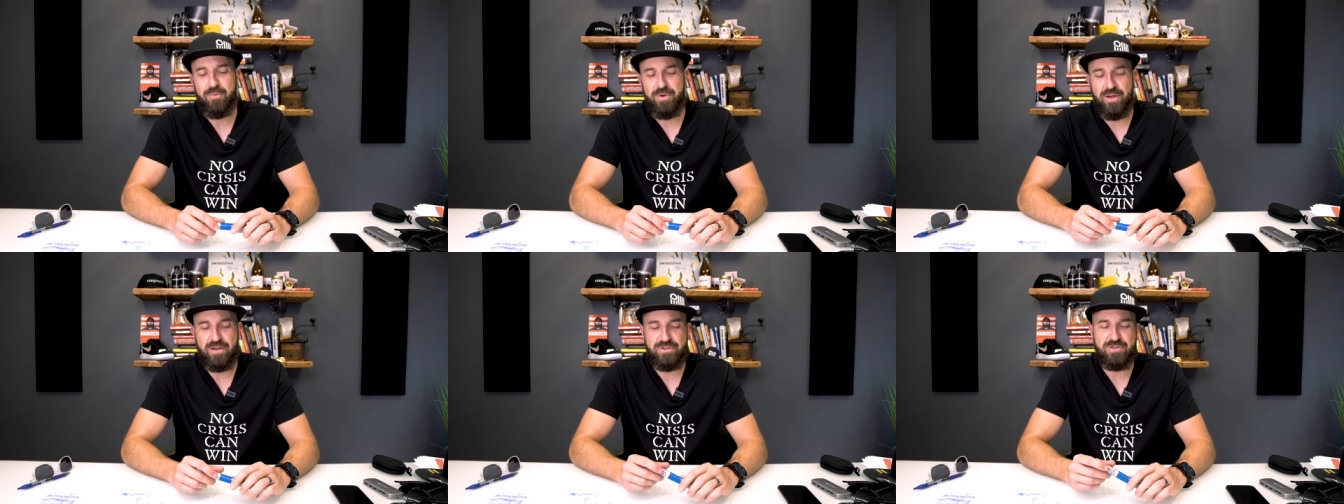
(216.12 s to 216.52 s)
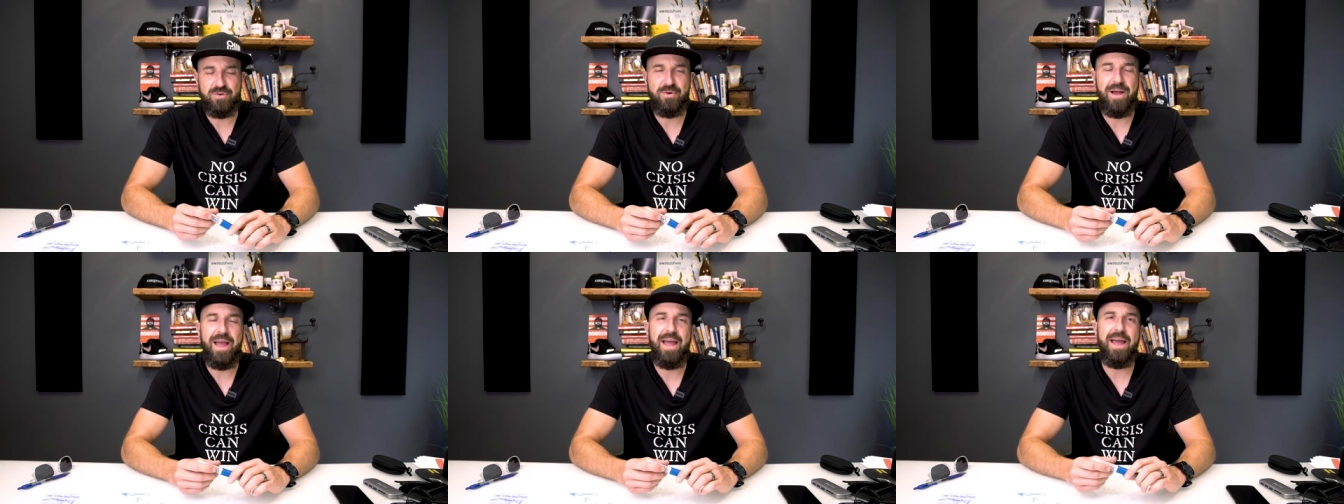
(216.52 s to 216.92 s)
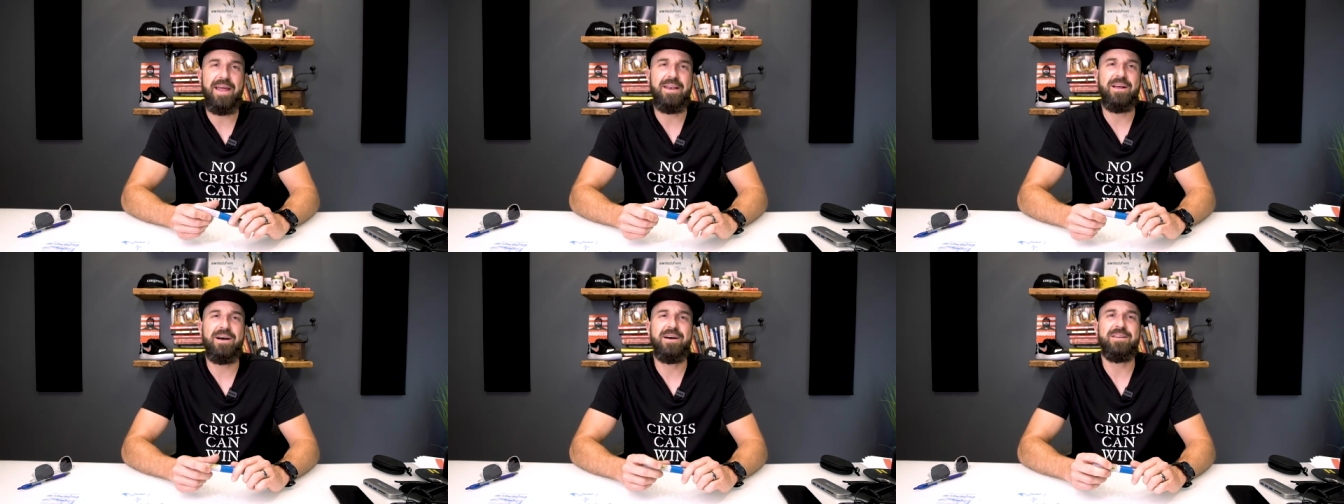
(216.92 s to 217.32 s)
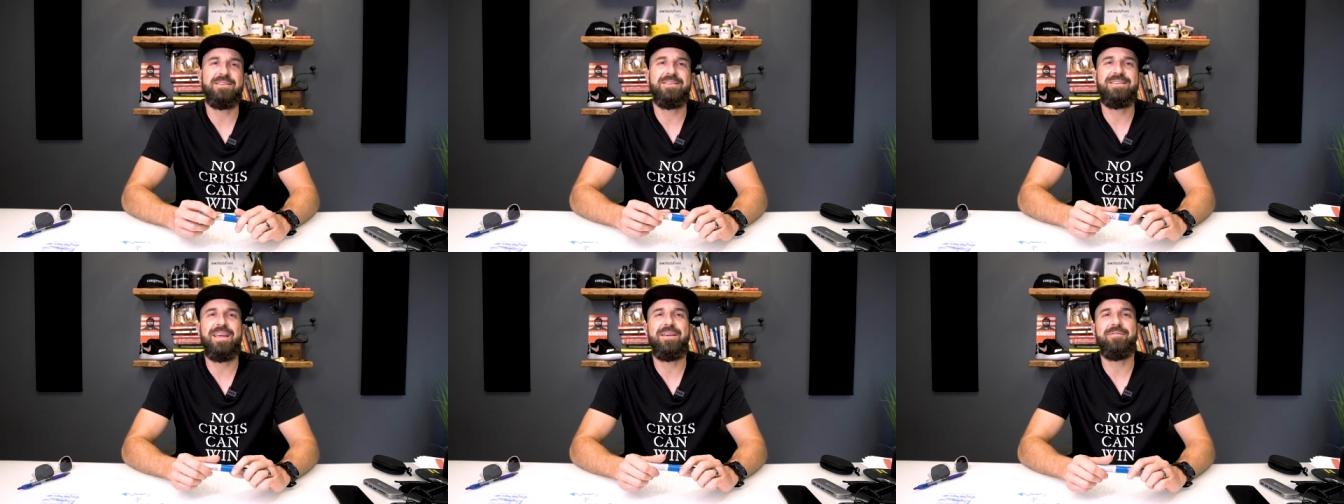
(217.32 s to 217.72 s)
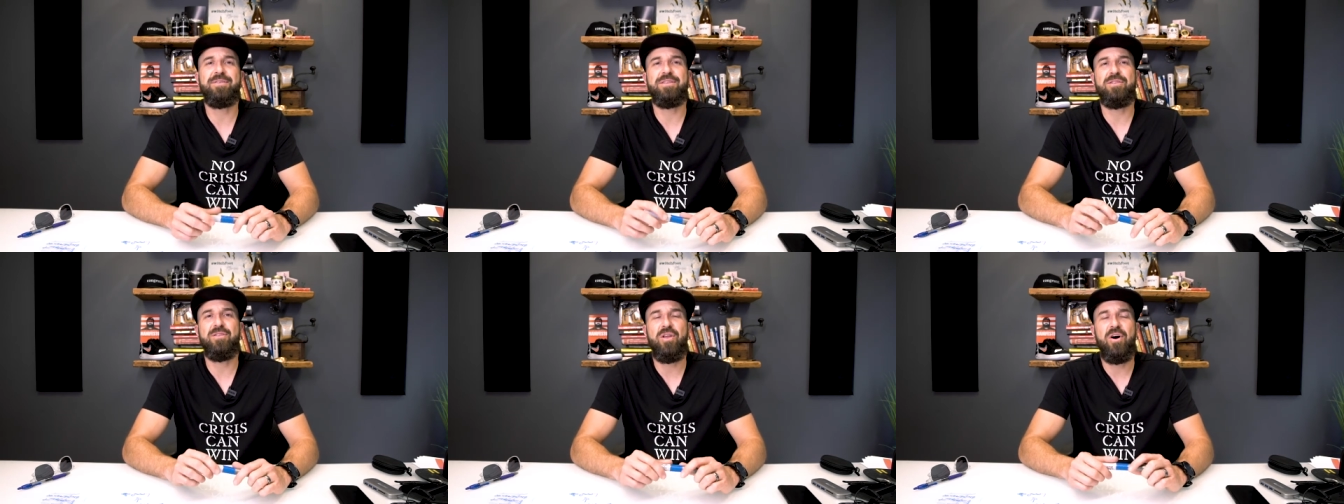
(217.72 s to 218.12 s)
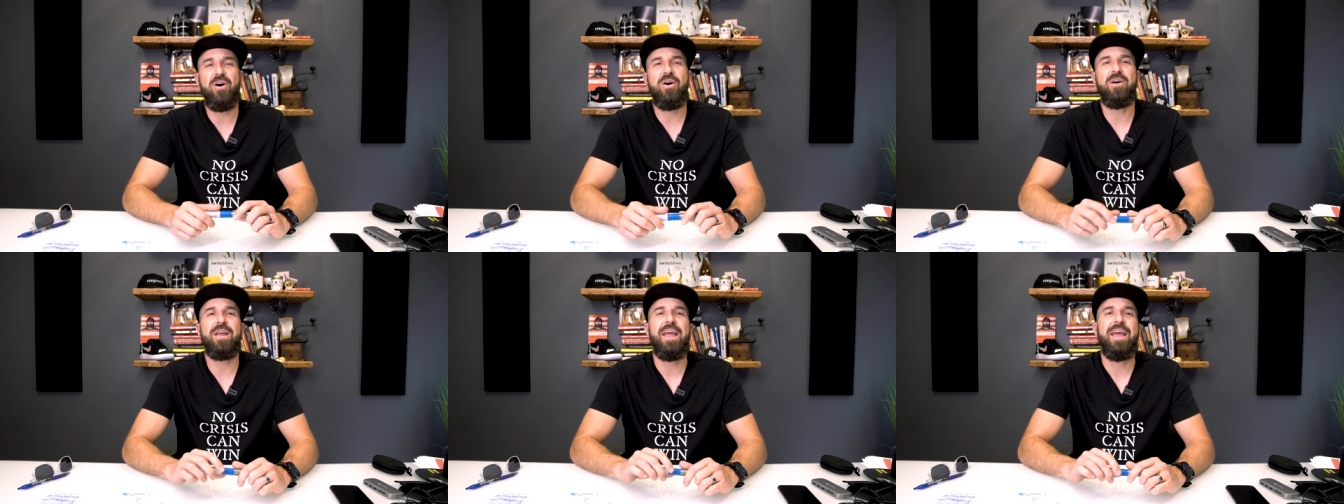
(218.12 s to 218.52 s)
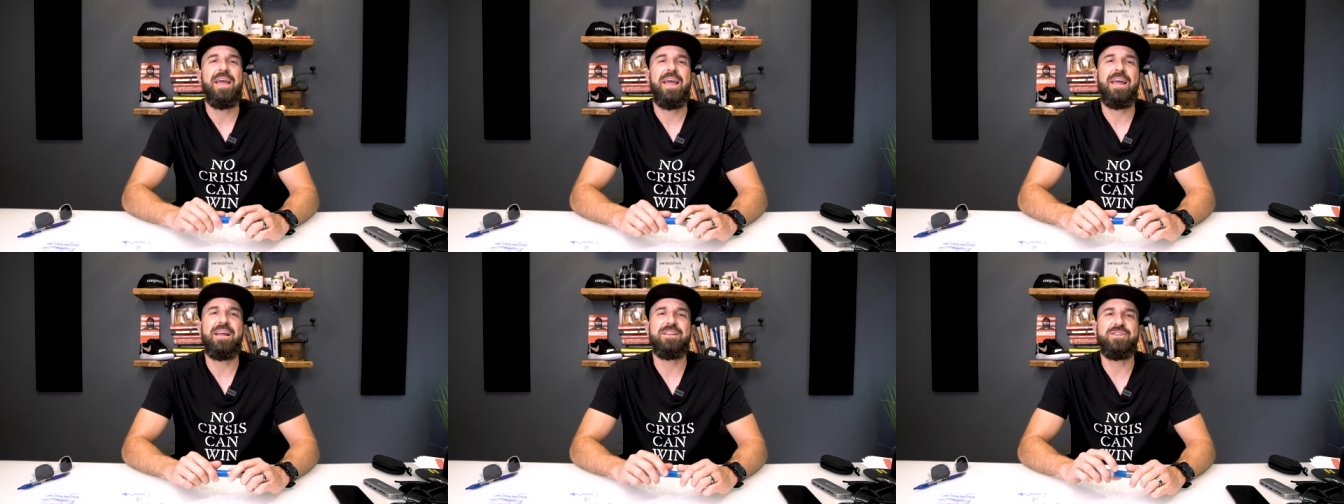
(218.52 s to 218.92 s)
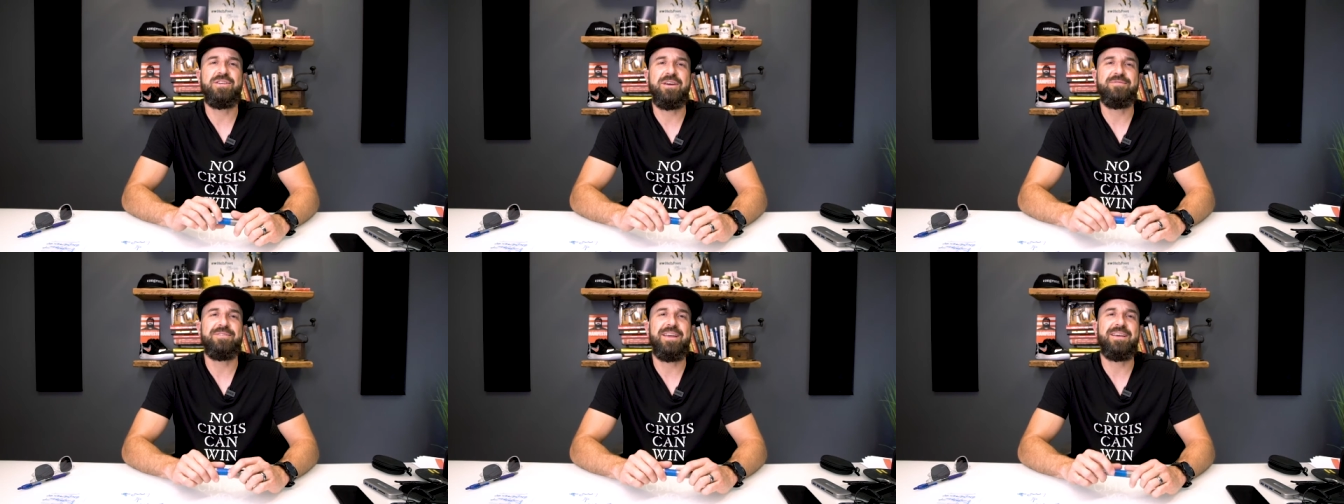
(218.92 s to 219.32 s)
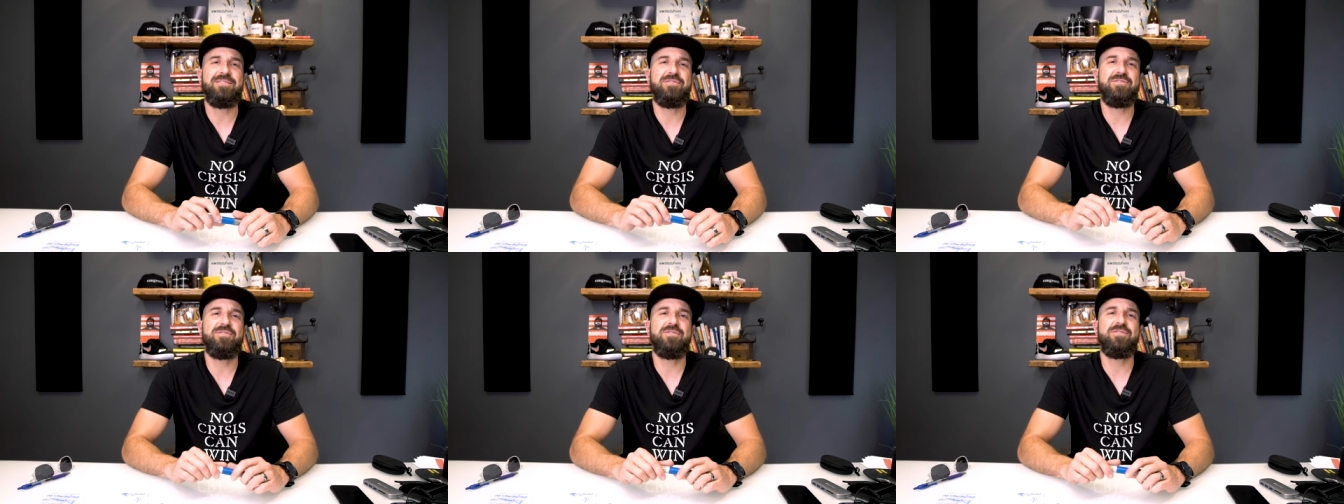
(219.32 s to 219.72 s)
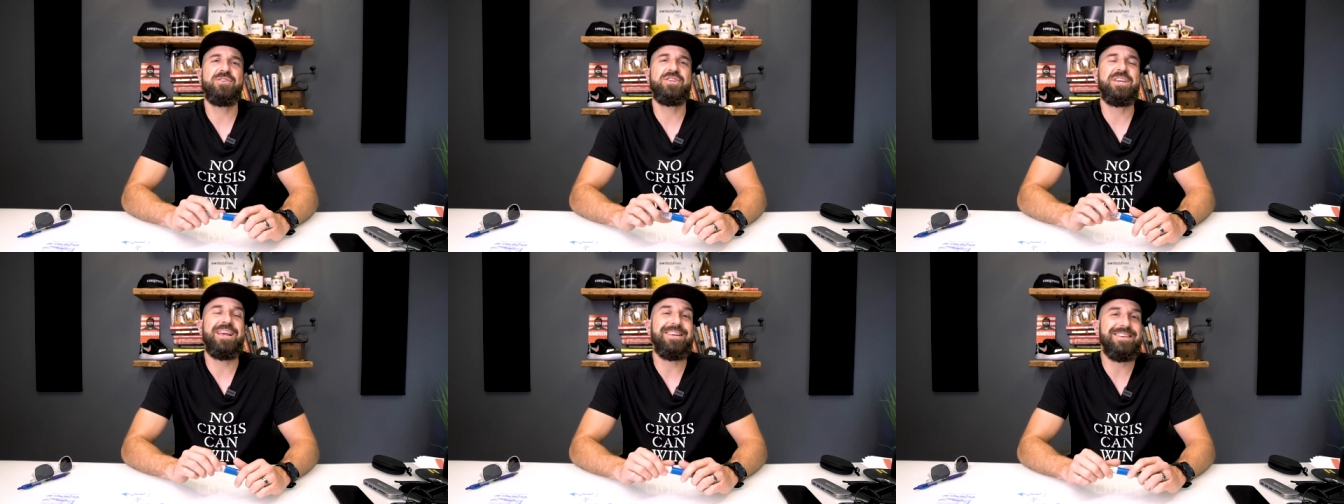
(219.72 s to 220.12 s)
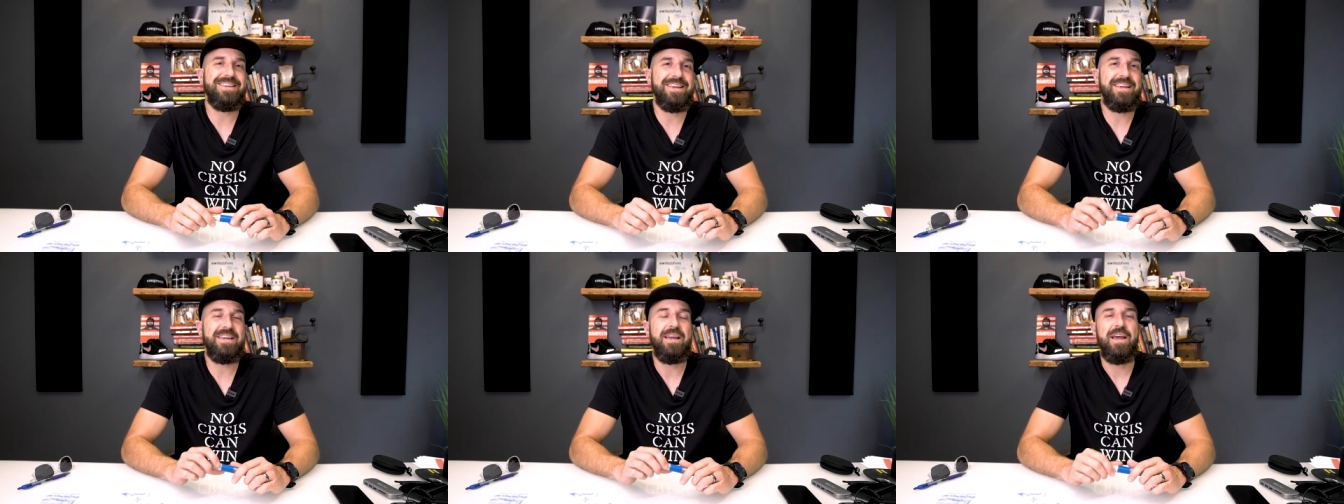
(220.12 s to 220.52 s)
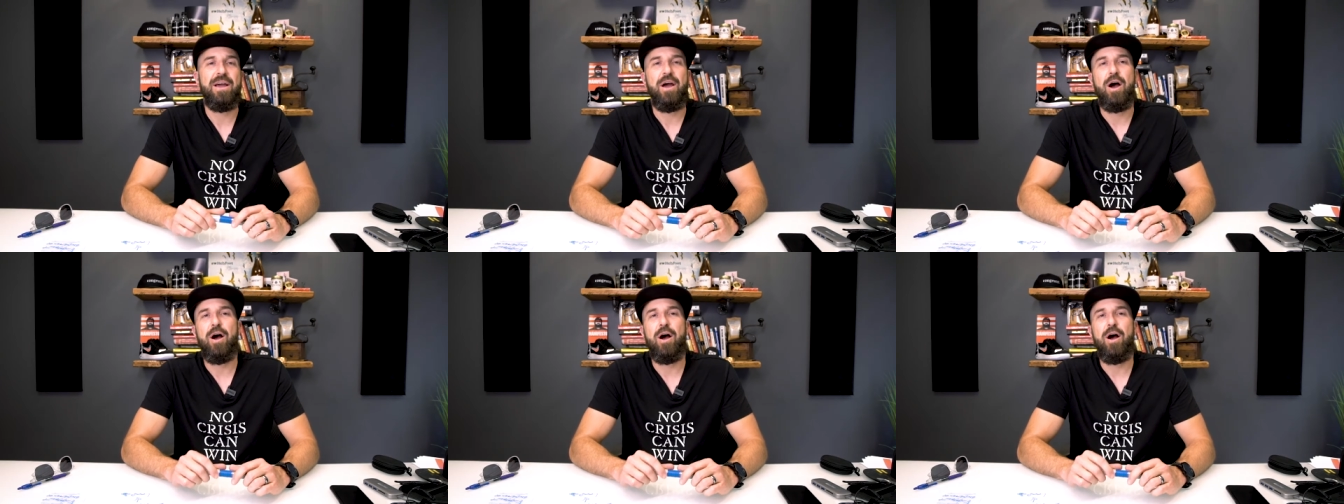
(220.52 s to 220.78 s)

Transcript: We also had uh, David Long and Jeff Danzler, JD,